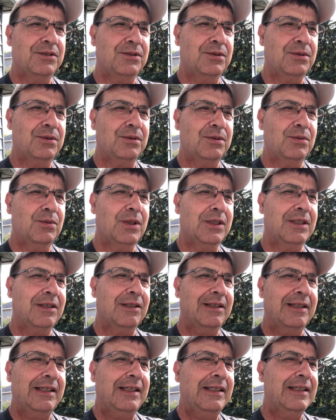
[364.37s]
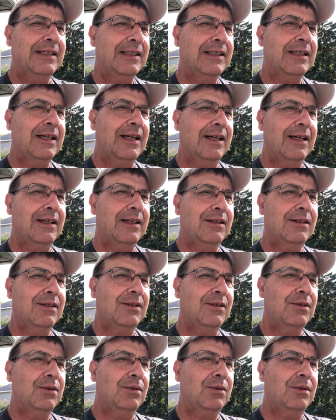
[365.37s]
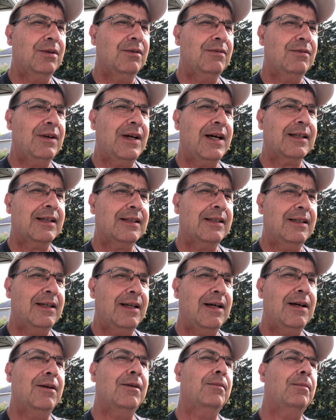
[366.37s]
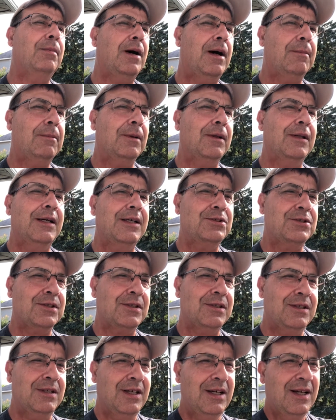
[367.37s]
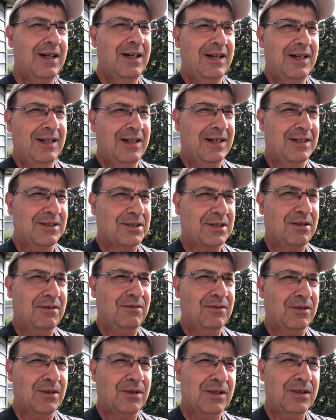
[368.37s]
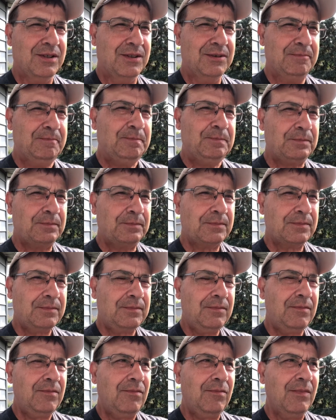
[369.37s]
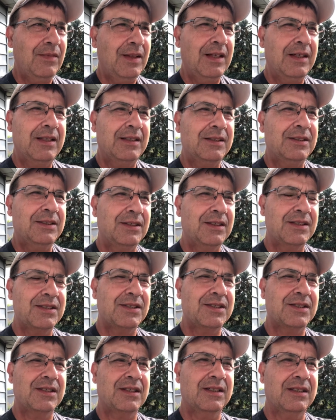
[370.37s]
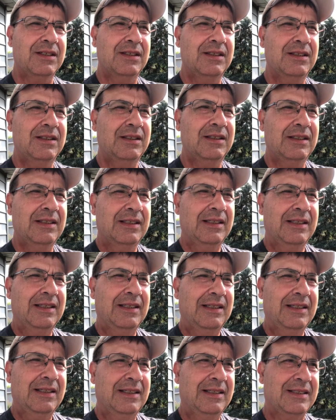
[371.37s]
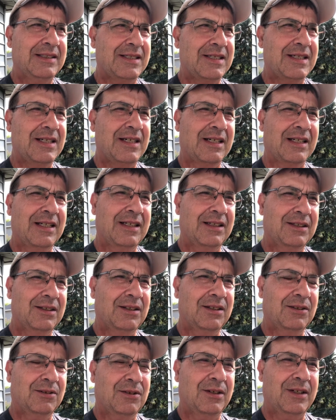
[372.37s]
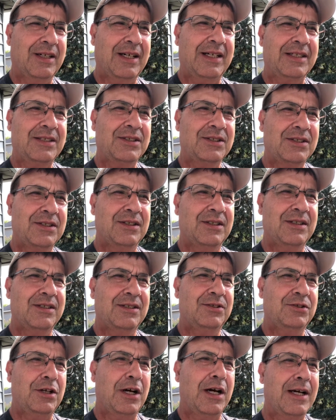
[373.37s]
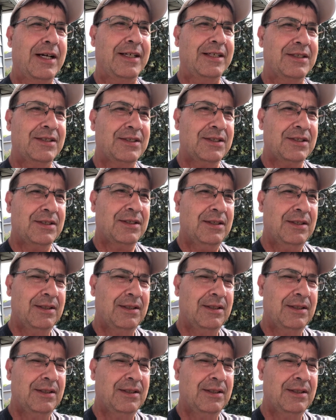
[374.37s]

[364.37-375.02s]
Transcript: due to what they're eating and due to the fact that now the population has converted into this thing that creates the giants.